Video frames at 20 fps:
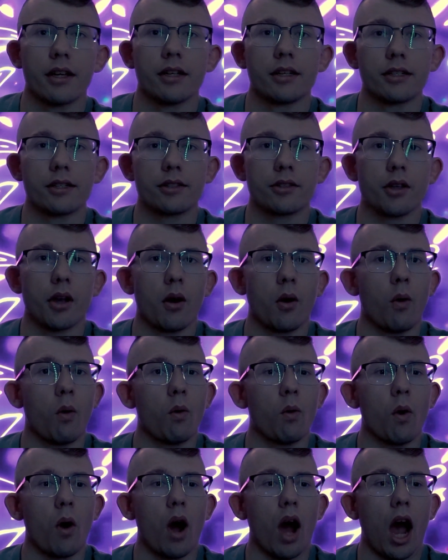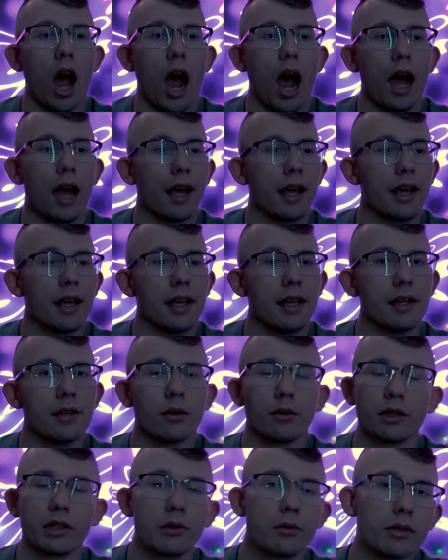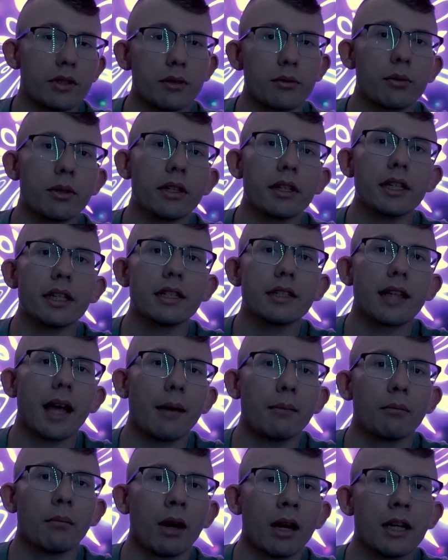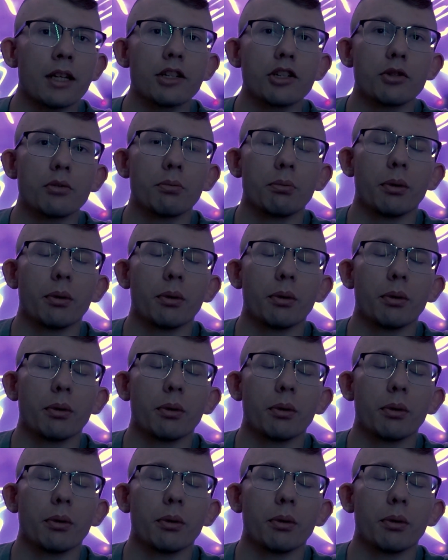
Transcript: So I don't use it really that much,